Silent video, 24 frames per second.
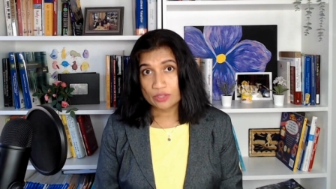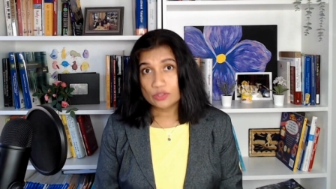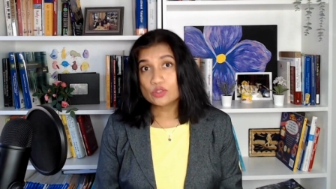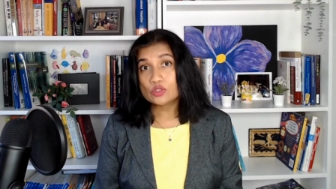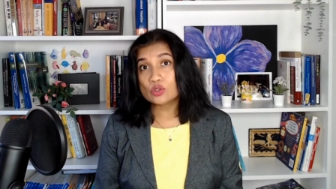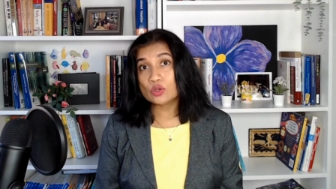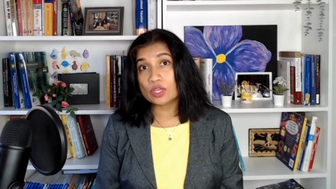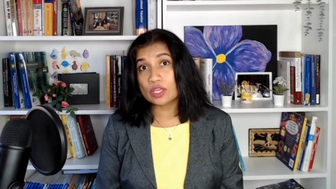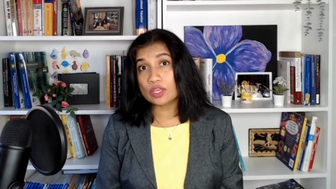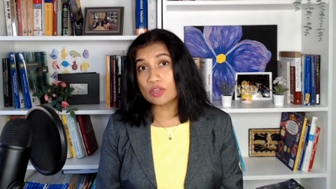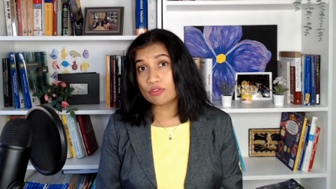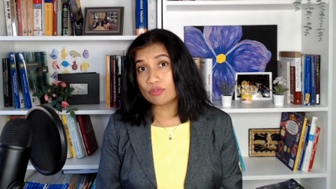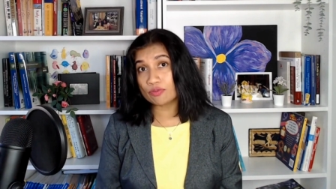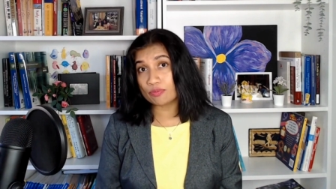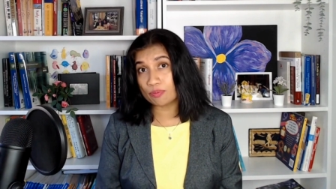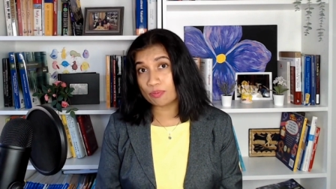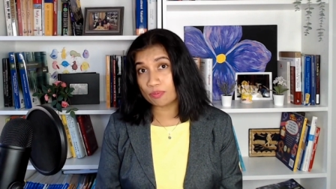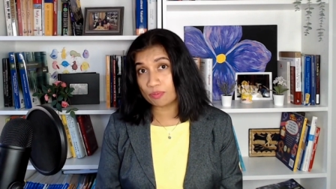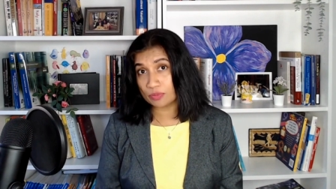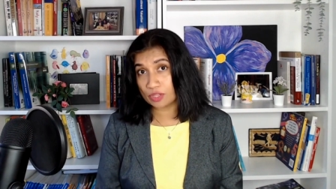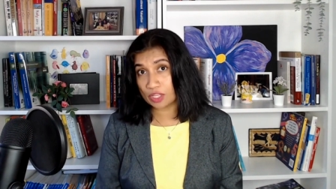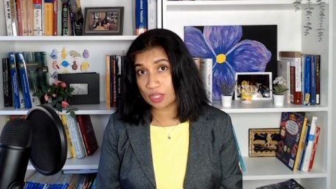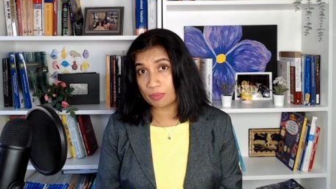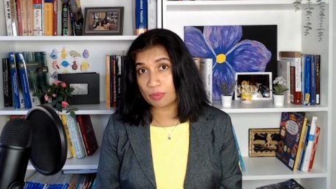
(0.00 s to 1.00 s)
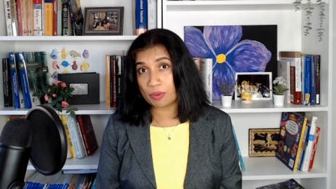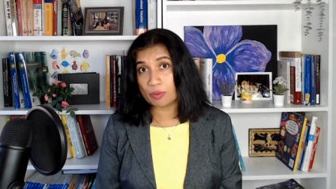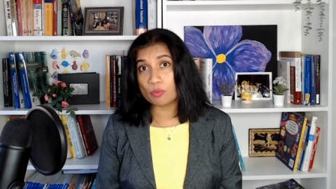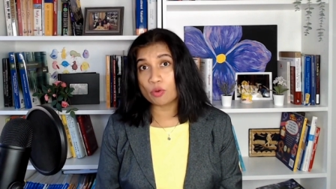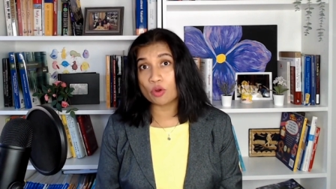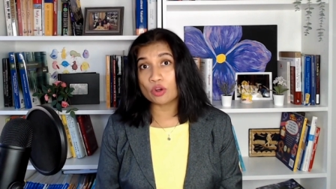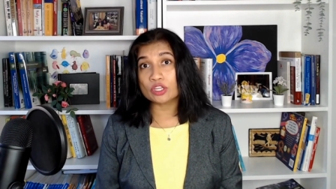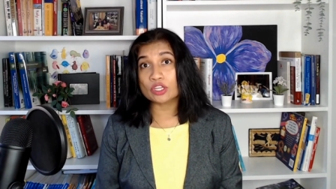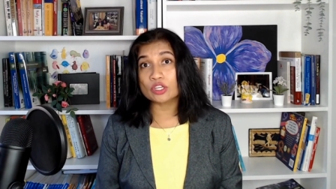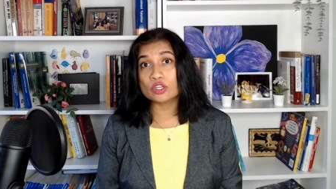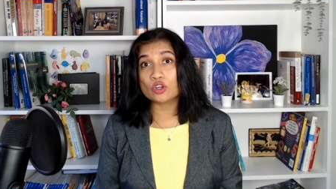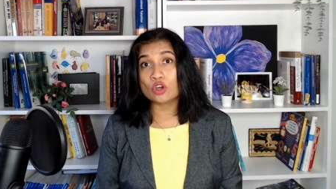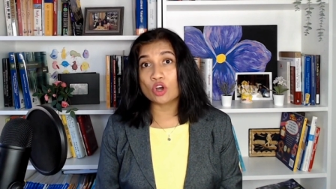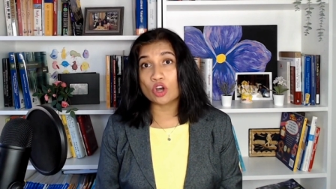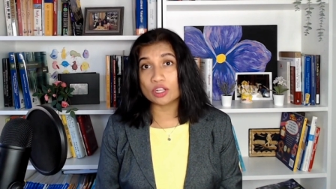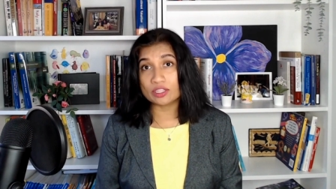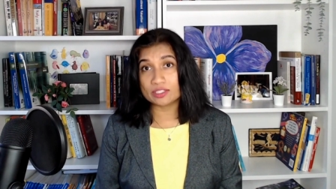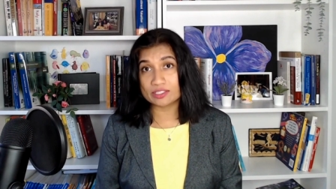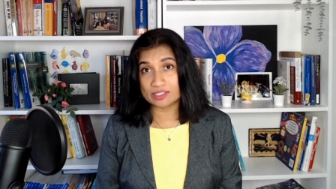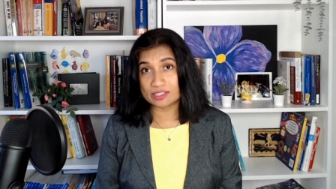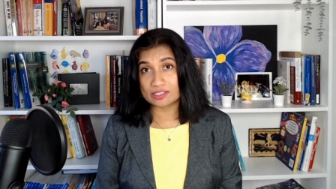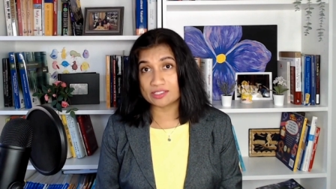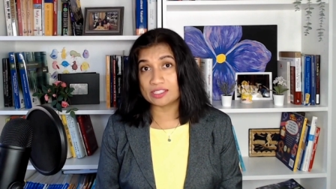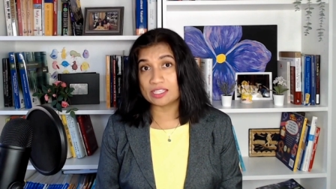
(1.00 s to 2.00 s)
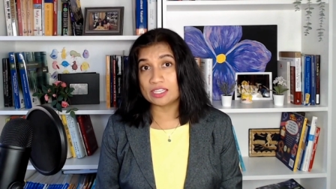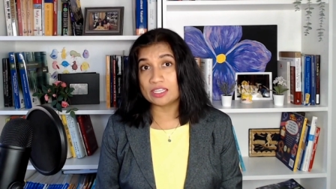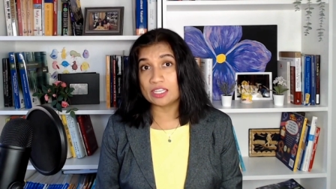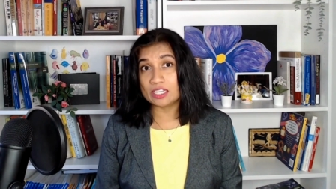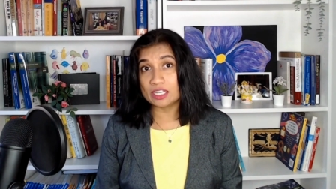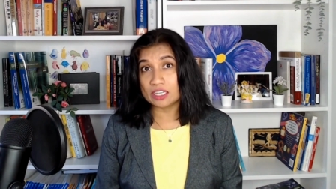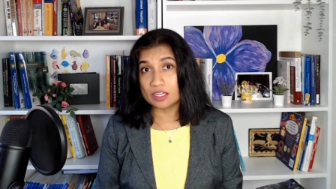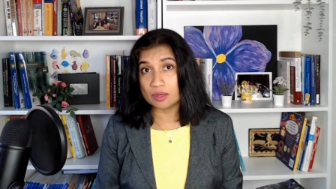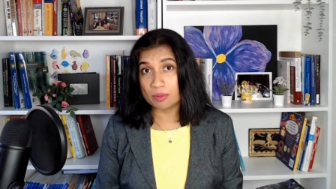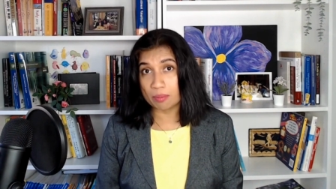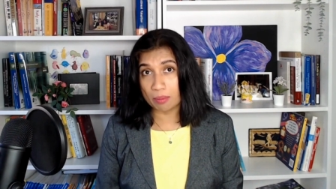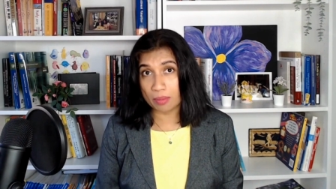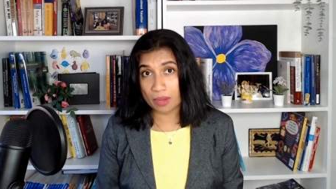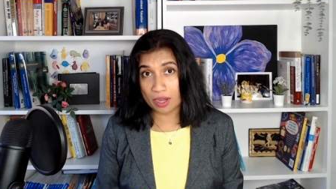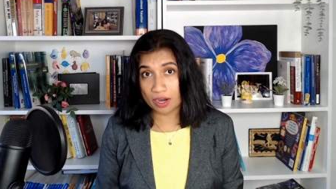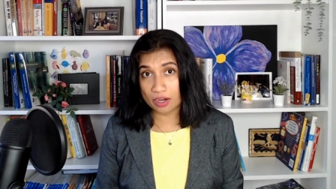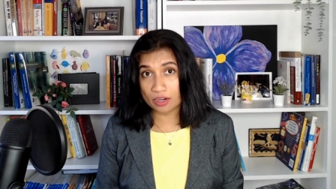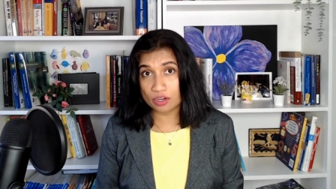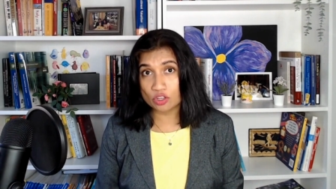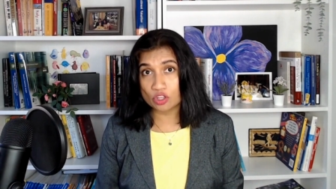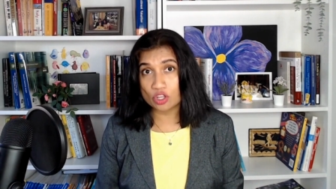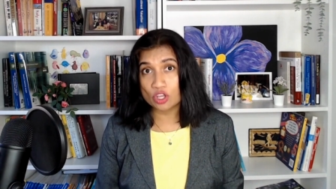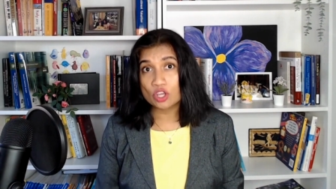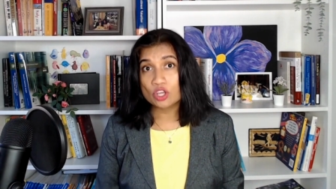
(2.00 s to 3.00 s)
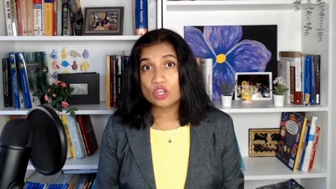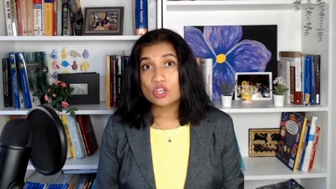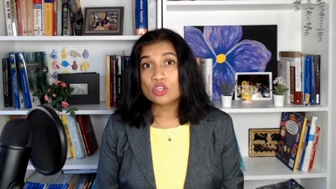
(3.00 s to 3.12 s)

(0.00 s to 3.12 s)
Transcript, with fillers: So if JP Morgan calls the CD in March,